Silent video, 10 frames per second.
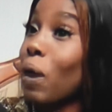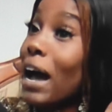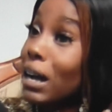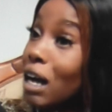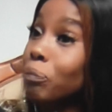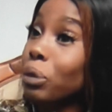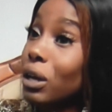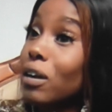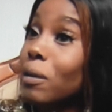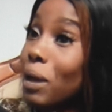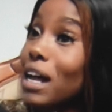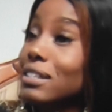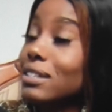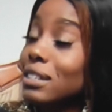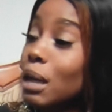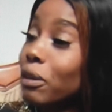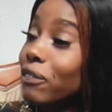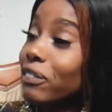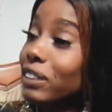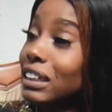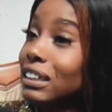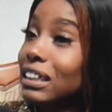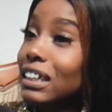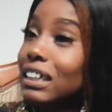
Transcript: I got put out of the palace December 15th.